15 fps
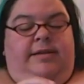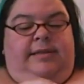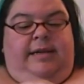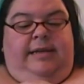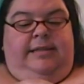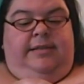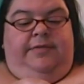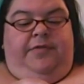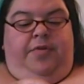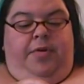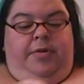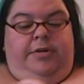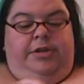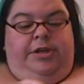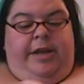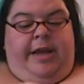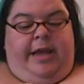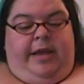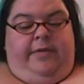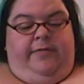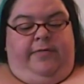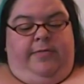process of
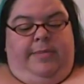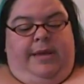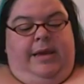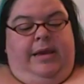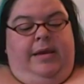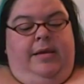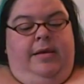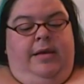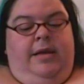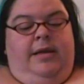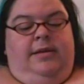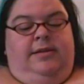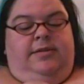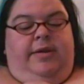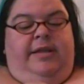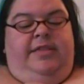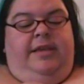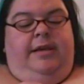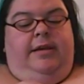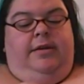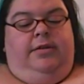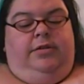crocheting for me.
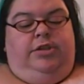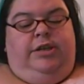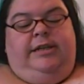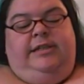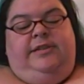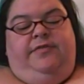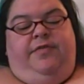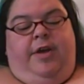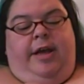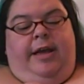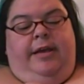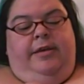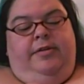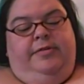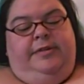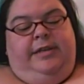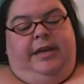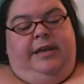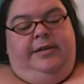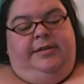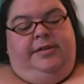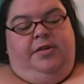So I think it'll justify
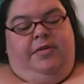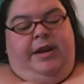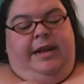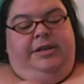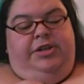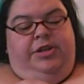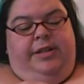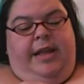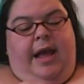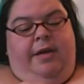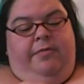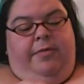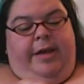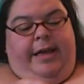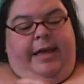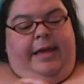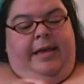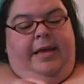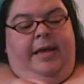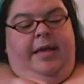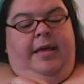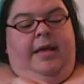using his donation that
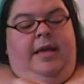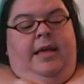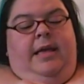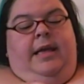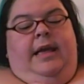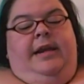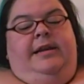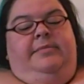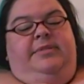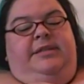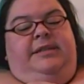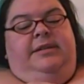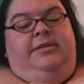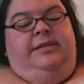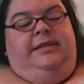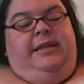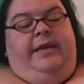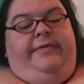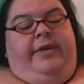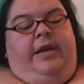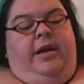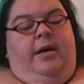way. And I'm
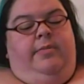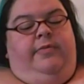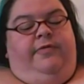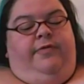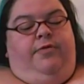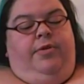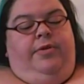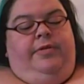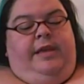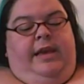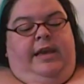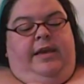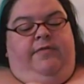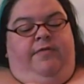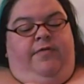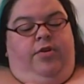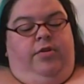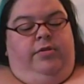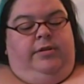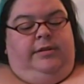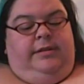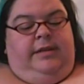still saving up for the
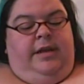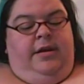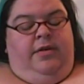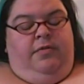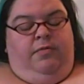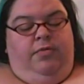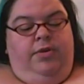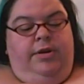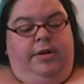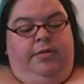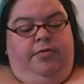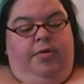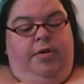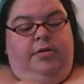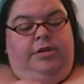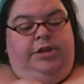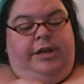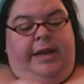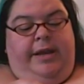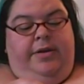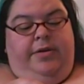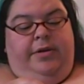Furls wooden
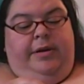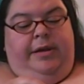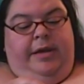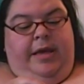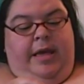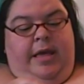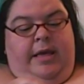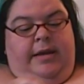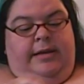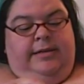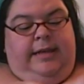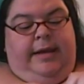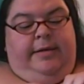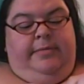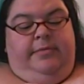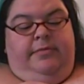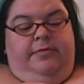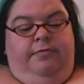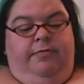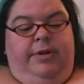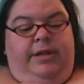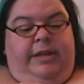crochet hook, because I
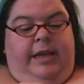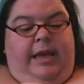am